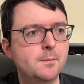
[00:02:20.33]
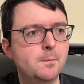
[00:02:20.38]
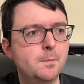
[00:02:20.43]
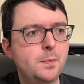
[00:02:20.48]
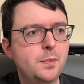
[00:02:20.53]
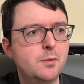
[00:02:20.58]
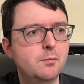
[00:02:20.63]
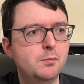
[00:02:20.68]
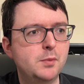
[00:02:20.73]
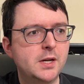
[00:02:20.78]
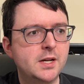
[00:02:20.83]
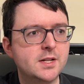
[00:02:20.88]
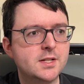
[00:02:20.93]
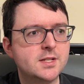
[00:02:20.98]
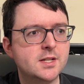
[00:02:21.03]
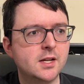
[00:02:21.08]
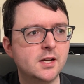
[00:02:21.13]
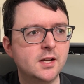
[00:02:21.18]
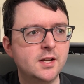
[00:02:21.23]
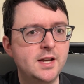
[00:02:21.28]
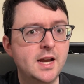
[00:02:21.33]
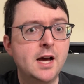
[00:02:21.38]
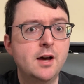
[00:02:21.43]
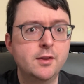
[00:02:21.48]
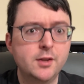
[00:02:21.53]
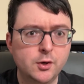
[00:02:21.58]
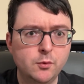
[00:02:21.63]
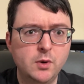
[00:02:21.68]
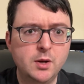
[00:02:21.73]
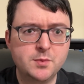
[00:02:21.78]
But now
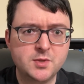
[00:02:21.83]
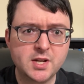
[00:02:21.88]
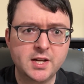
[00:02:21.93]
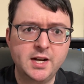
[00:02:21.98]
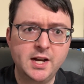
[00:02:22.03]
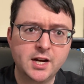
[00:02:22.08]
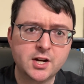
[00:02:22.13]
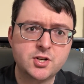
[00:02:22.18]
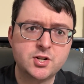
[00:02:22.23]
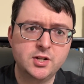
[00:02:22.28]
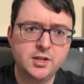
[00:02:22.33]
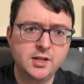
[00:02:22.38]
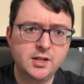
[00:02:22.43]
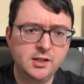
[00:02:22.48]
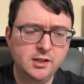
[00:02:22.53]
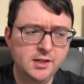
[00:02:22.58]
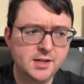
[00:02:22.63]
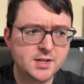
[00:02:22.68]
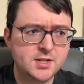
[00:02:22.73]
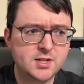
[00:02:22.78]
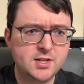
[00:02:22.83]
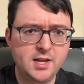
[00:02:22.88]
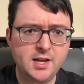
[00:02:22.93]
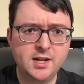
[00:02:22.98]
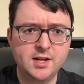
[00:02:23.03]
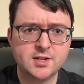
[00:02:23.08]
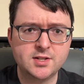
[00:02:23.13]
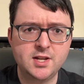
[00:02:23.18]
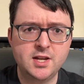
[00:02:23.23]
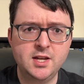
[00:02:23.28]
their website actually lists
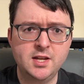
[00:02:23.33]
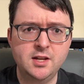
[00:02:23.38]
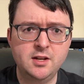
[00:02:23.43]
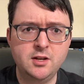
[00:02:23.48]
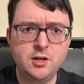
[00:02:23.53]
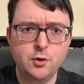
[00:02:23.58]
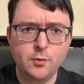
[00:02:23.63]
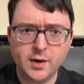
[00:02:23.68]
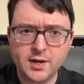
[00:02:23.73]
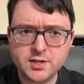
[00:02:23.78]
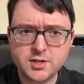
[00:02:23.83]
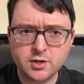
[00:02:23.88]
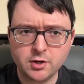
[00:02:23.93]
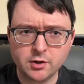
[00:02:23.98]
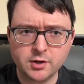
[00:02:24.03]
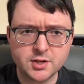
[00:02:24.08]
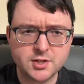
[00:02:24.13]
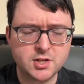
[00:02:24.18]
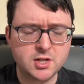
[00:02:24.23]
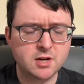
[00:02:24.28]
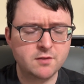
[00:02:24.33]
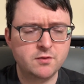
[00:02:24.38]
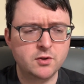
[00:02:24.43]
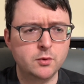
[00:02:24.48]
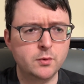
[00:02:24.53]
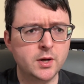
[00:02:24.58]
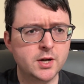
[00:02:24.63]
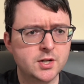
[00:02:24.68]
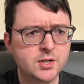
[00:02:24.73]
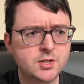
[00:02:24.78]
things in US currency if you
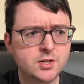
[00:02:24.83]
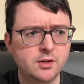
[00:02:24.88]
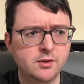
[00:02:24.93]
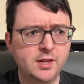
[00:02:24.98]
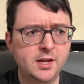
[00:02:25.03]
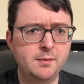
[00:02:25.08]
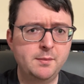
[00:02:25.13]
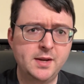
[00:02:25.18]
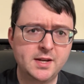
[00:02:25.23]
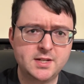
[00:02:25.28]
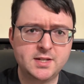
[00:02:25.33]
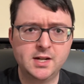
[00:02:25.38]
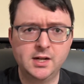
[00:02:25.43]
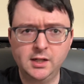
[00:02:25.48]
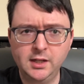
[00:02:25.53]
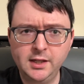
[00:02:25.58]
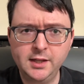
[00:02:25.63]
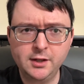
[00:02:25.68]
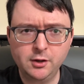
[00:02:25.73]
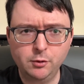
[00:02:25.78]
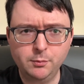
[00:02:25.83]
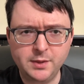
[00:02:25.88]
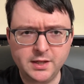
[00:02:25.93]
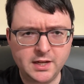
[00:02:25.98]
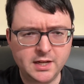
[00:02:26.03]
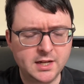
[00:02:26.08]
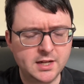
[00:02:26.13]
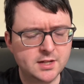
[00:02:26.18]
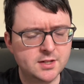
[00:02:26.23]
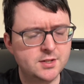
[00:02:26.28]
wish, so that makes it a little bit
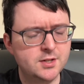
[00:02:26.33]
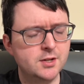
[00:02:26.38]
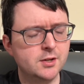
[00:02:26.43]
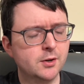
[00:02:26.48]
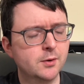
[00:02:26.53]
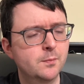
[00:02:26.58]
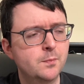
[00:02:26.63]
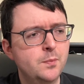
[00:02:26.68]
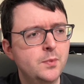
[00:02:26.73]
easier.